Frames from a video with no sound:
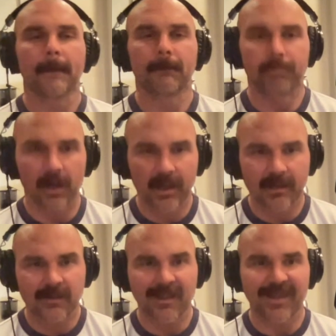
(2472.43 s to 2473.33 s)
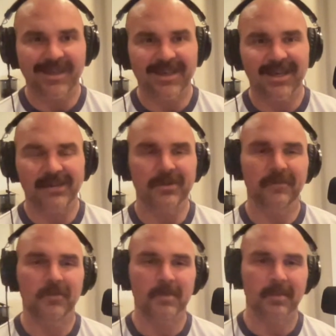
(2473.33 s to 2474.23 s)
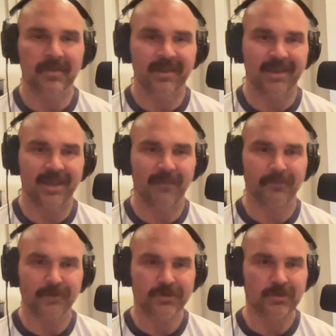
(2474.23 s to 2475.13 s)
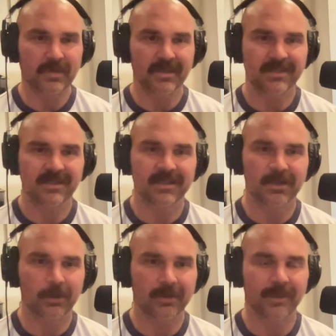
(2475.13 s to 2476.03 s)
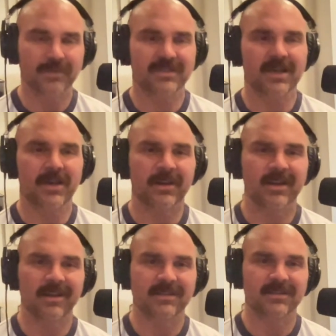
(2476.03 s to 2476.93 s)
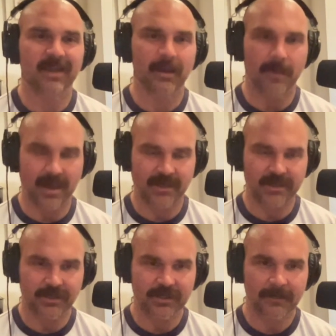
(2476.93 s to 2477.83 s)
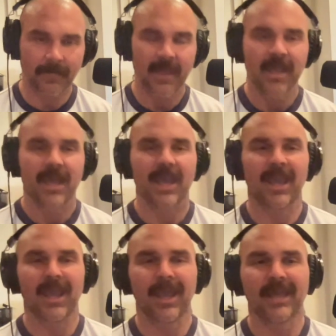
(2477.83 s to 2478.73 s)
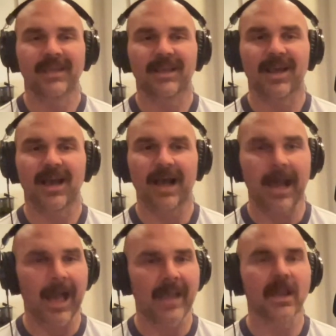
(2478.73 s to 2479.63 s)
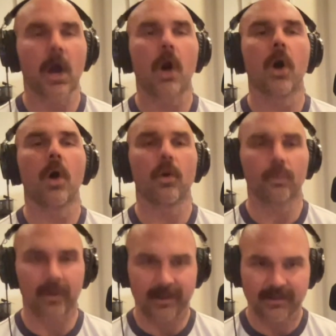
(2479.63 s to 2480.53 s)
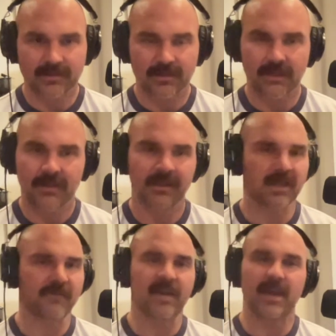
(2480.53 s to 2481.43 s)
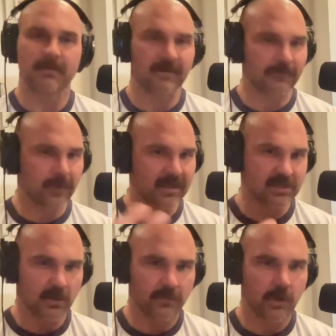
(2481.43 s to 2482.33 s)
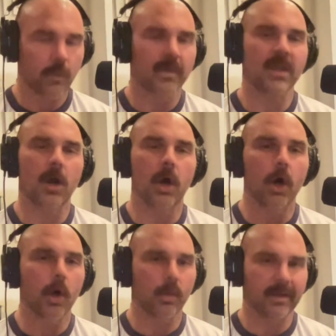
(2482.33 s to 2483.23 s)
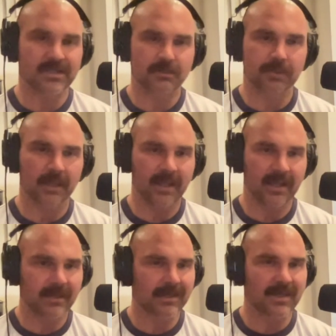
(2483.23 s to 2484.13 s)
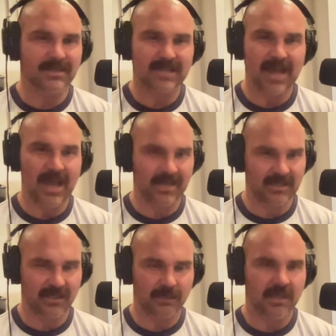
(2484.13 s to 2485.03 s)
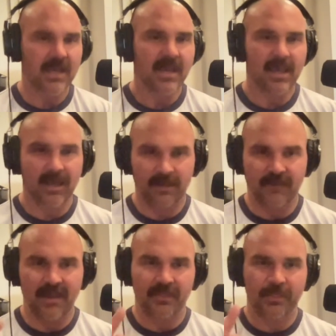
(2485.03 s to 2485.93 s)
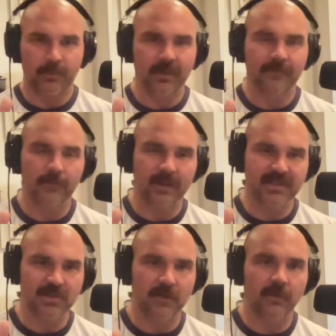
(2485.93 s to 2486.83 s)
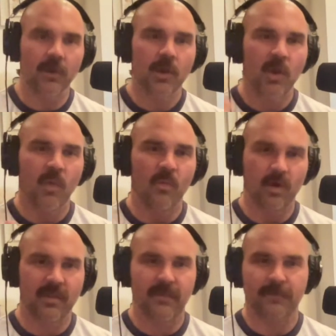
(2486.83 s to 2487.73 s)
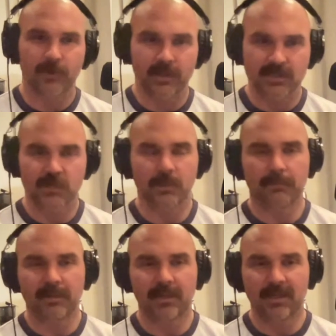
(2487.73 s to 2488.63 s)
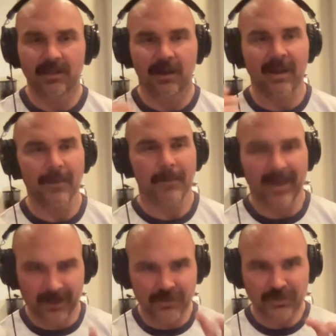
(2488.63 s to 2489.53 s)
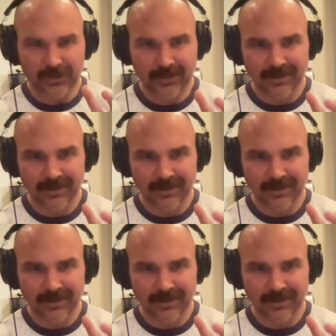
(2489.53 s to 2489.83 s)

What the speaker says: But like, I don't know if you remember the game for Super Nintendo, it was Saturday Night Slam Masters. And I always, like if I had my friends over, we always played as tag teams. And if I had 3 friends over, one of the friends would be a manager,